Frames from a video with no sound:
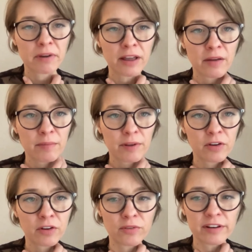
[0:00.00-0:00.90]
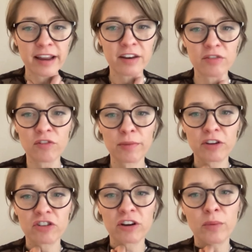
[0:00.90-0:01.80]
They couldn't retain
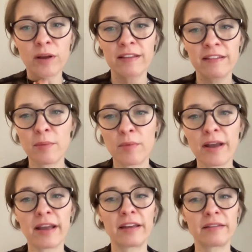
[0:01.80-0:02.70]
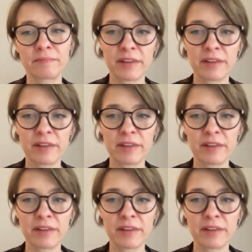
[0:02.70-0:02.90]
information in quite the same way,